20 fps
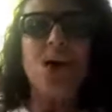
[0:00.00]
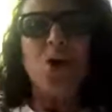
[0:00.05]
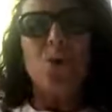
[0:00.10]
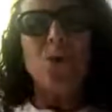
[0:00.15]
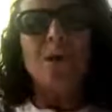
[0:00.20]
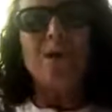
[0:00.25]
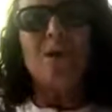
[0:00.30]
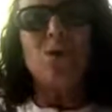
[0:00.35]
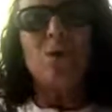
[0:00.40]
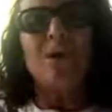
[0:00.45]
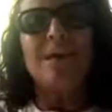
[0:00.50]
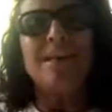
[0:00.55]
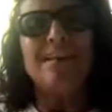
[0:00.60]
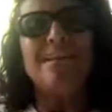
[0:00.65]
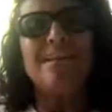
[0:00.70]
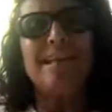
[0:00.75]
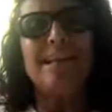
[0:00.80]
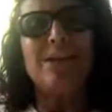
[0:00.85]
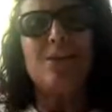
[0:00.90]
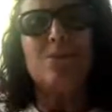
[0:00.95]
When you're
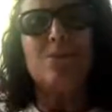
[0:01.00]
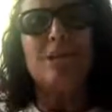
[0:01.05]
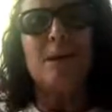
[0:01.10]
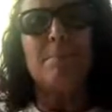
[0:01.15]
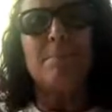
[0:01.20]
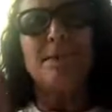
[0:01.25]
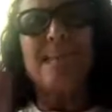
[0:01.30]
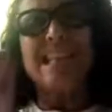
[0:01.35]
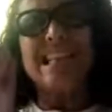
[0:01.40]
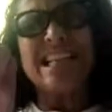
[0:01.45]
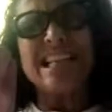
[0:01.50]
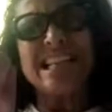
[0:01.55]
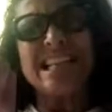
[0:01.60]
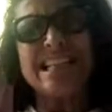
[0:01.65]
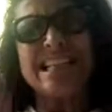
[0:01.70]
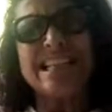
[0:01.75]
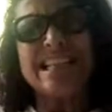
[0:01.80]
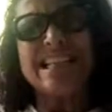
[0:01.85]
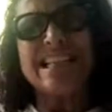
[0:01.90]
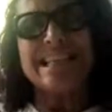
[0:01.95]
listening to somebody,
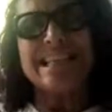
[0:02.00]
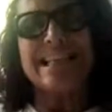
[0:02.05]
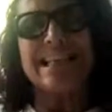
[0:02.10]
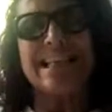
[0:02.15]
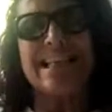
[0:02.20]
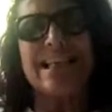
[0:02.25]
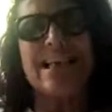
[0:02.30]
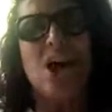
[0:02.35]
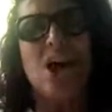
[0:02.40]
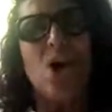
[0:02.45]
just listen.